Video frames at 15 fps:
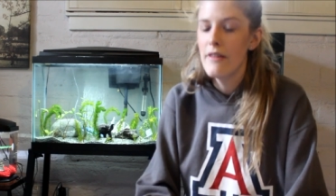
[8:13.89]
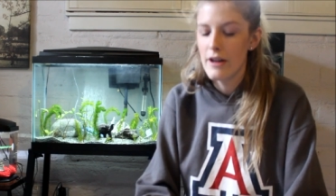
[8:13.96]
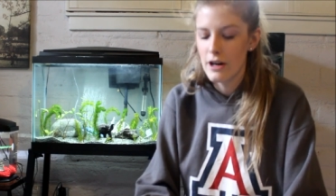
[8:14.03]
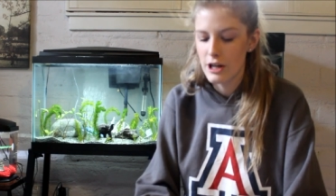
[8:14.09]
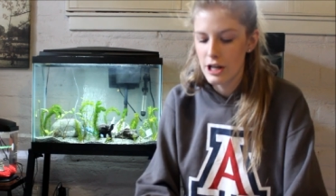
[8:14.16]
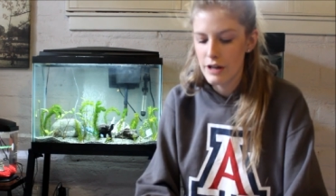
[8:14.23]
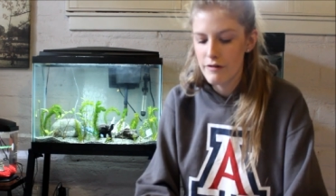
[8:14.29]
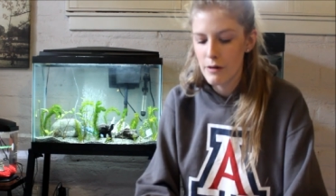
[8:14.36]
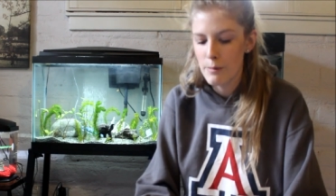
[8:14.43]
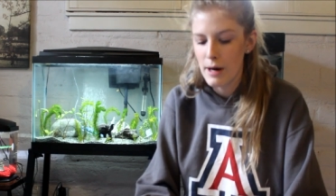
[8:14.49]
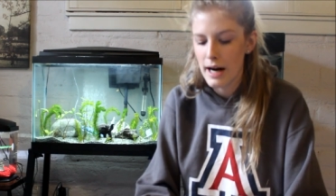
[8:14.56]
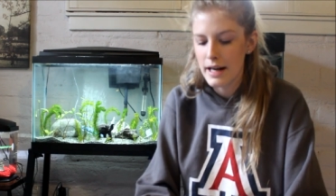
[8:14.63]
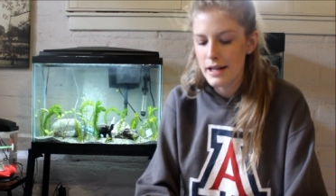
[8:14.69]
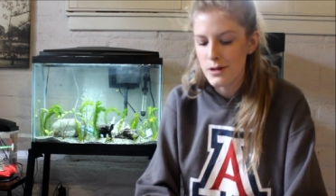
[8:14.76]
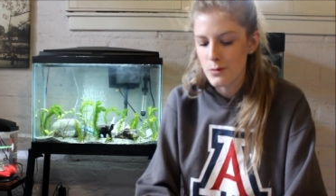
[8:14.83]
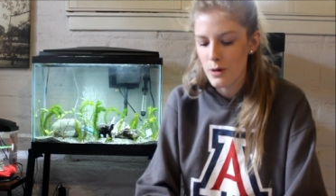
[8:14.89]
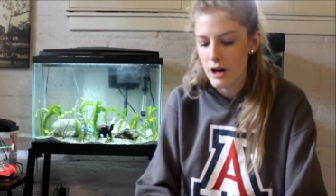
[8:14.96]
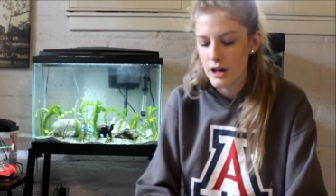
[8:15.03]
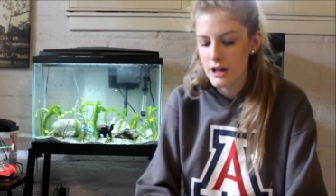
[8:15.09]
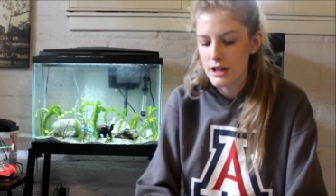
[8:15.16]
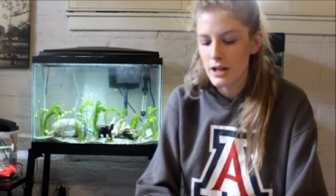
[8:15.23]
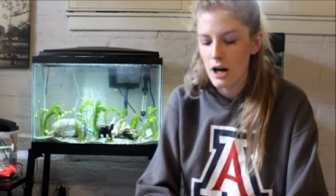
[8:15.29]
that are good for brackish
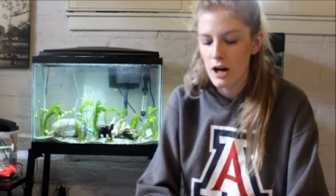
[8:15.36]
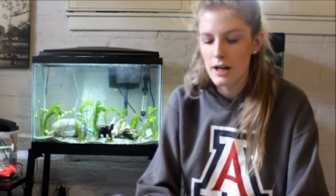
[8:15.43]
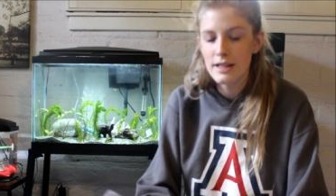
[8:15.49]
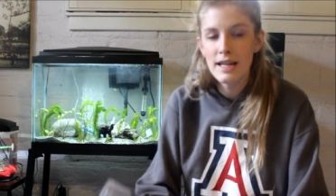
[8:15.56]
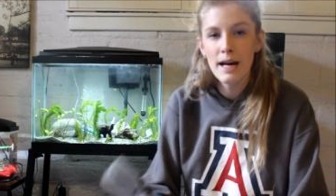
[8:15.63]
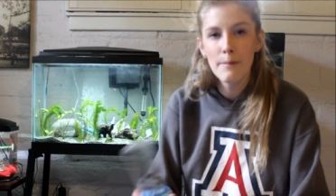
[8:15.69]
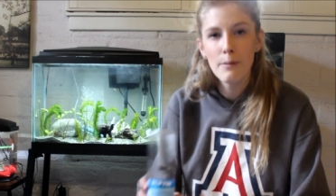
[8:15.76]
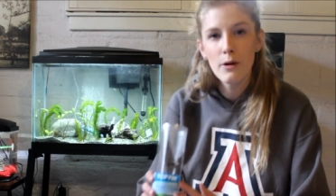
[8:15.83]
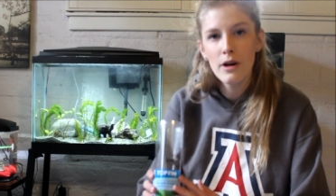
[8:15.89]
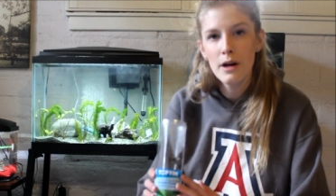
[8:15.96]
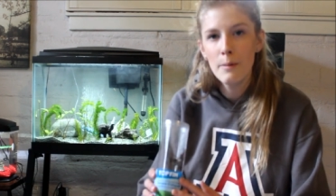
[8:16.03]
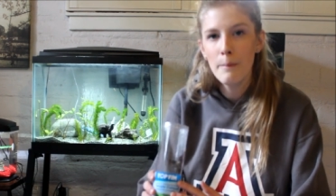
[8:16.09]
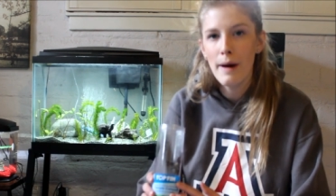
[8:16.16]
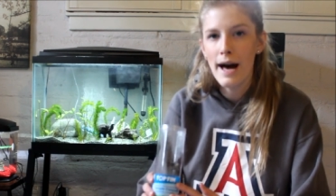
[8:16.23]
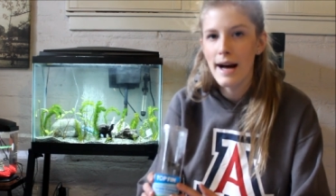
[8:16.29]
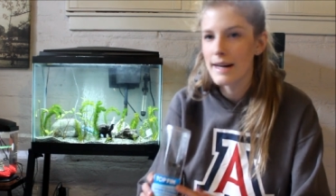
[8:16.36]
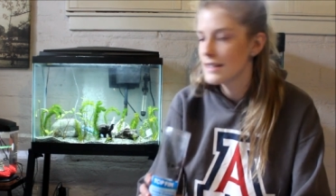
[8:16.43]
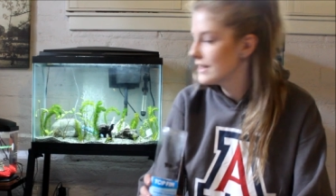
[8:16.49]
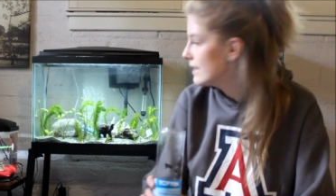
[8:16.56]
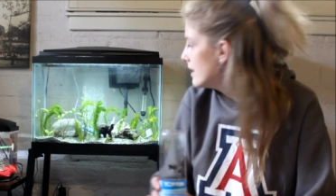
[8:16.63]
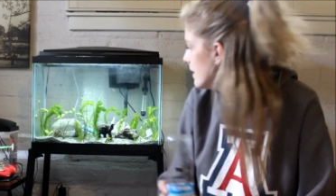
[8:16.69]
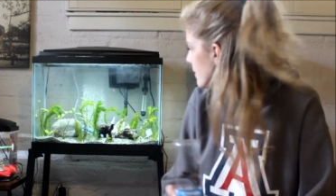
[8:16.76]
water are Temple
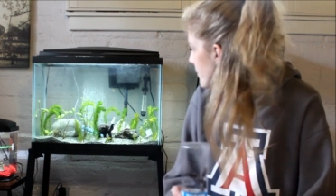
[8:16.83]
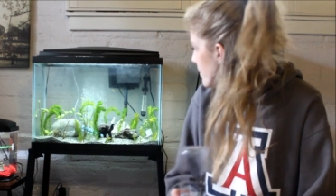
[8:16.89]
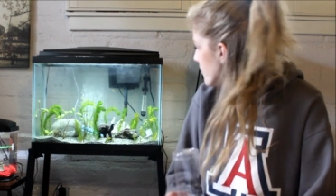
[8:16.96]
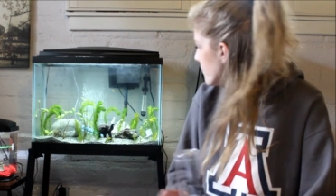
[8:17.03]
compacta,